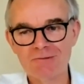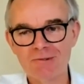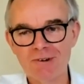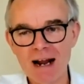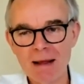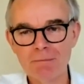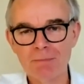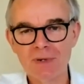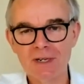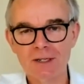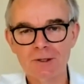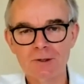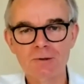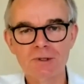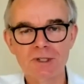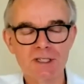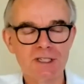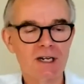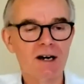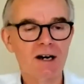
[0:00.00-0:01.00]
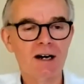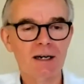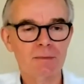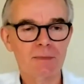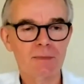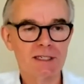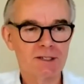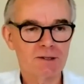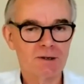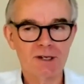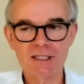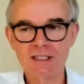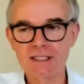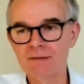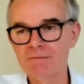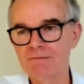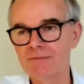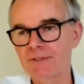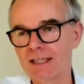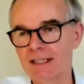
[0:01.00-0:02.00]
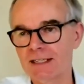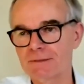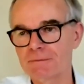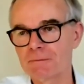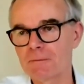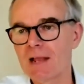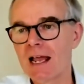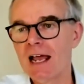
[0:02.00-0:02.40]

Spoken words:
ramping all the time. It's quite something.